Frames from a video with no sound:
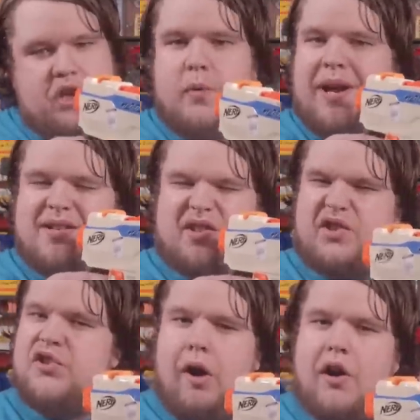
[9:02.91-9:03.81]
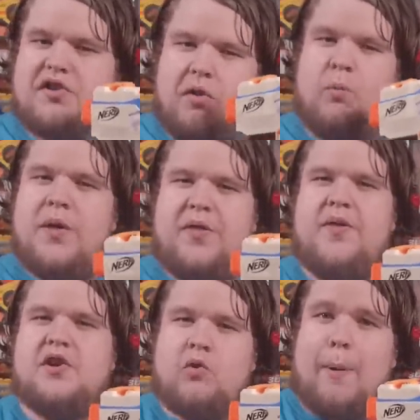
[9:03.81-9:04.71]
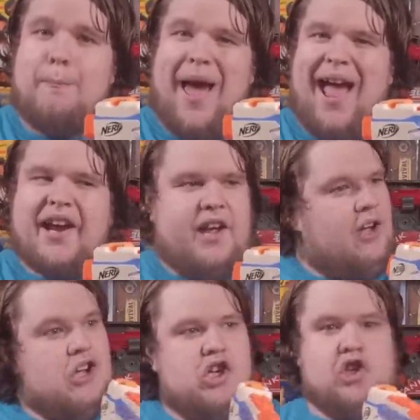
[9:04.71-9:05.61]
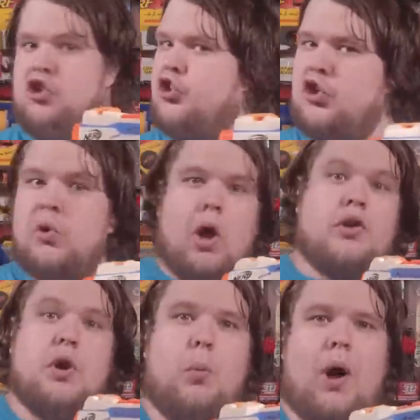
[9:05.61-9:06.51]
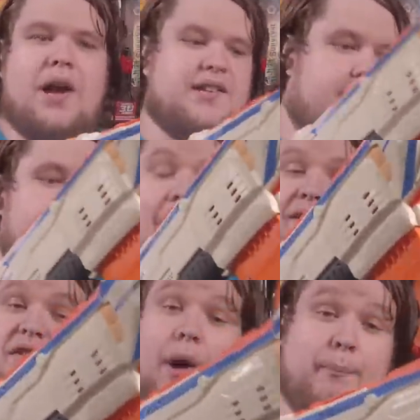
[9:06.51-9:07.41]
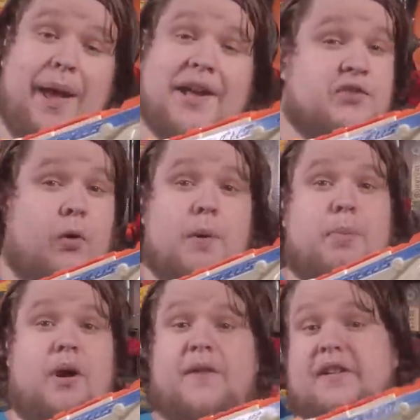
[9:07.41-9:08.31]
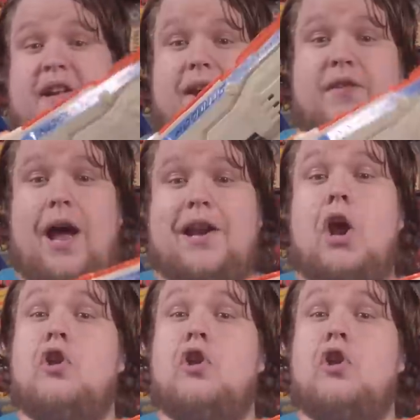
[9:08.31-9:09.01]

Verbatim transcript: you can start with the drum mag. Shoot all you want. If you have a dump patch for it, perfectly. If not,